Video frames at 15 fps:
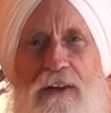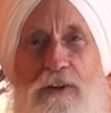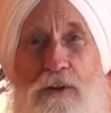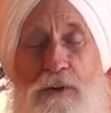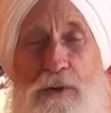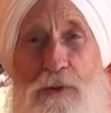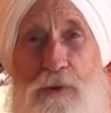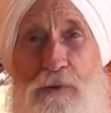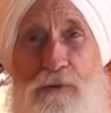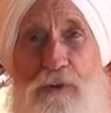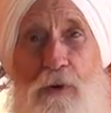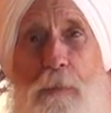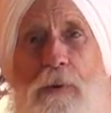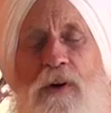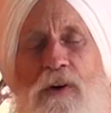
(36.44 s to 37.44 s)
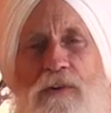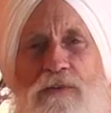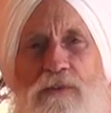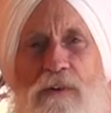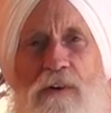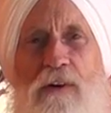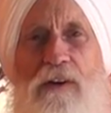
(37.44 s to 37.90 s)
to use your
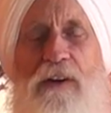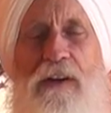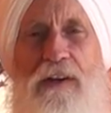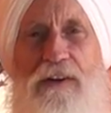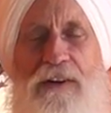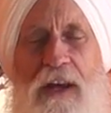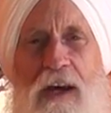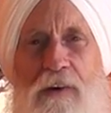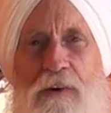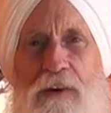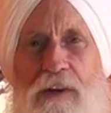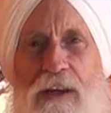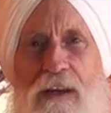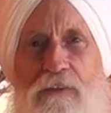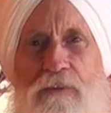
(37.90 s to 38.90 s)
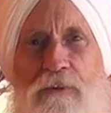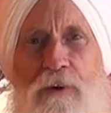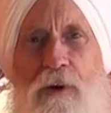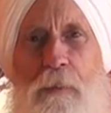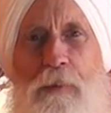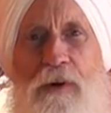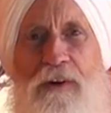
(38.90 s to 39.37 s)
personal integrity
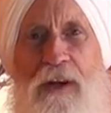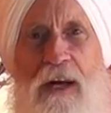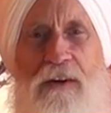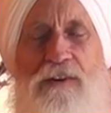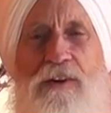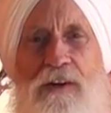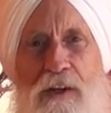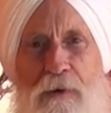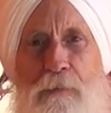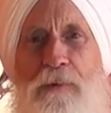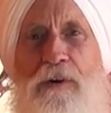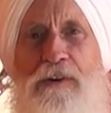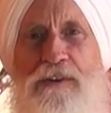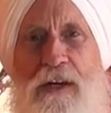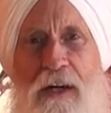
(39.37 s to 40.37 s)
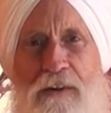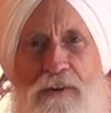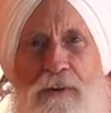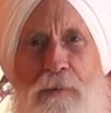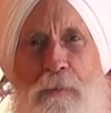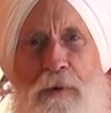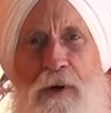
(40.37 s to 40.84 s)
for protection and
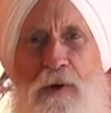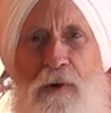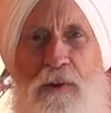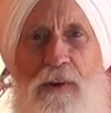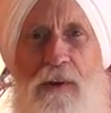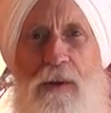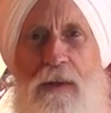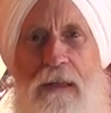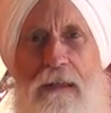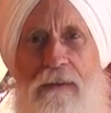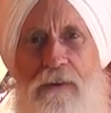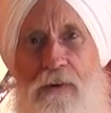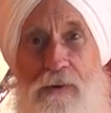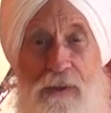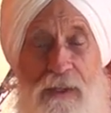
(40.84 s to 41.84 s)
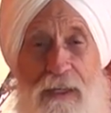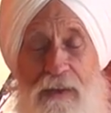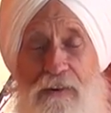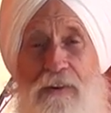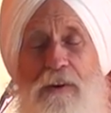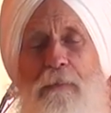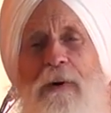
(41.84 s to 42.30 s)
projection both. Literally,
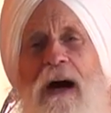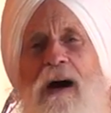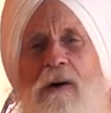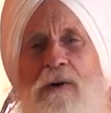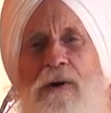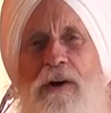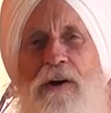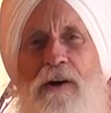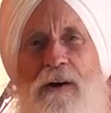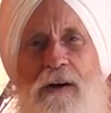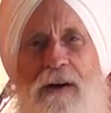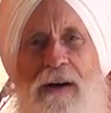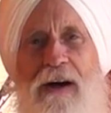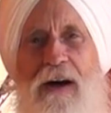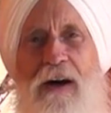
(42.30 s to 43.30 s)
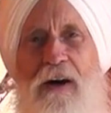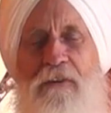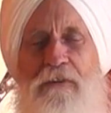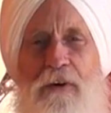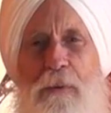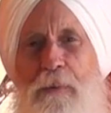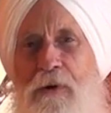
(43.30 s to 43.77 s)
it's the power
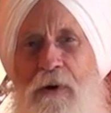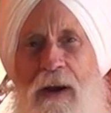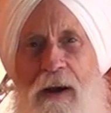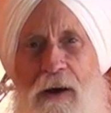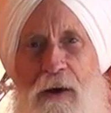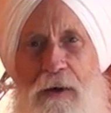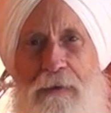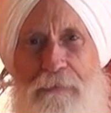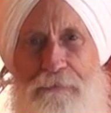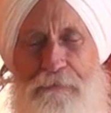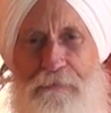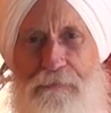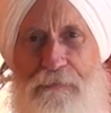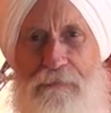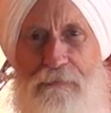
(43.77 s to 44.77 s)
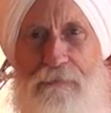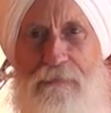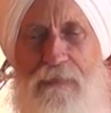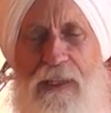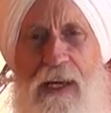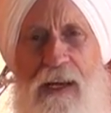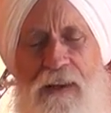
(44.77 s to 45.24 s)
of your prayer.
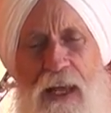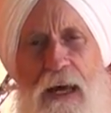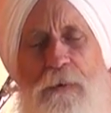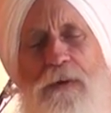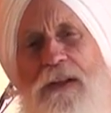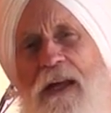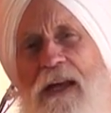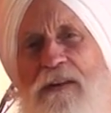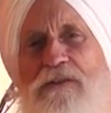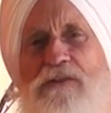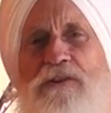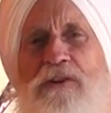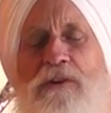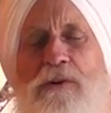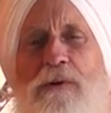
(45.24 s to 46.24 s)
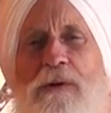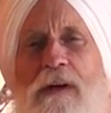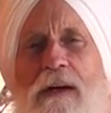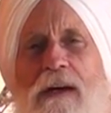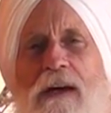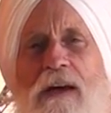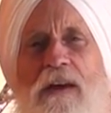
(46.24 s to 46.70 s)
And that relates to
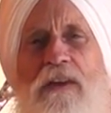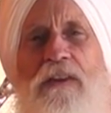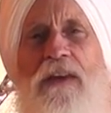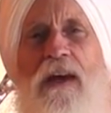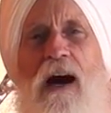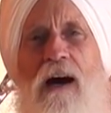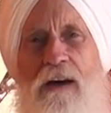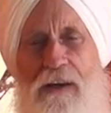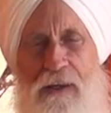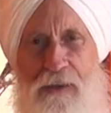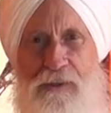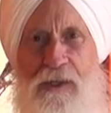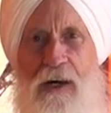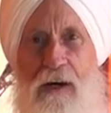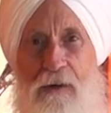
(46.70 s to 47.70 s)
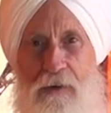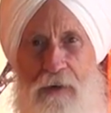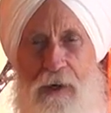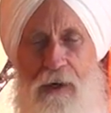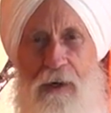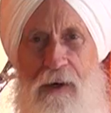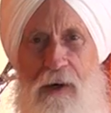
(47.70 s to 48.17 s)
the Agya
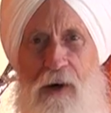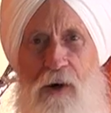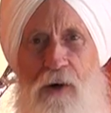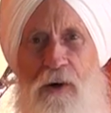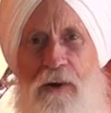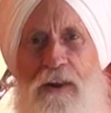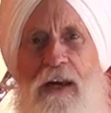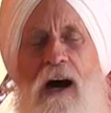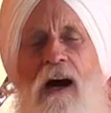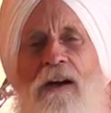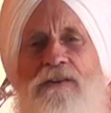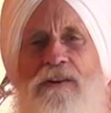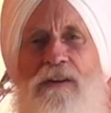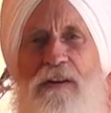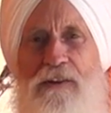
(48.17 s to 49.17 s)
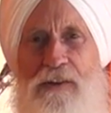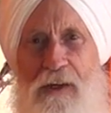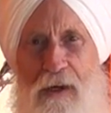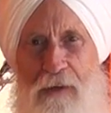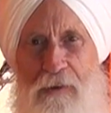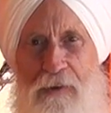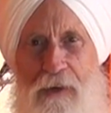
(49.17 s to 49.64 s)
chakra, or the Ajna
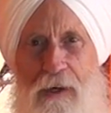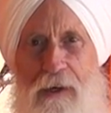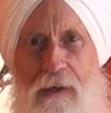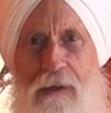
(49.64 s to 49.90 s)
chakra,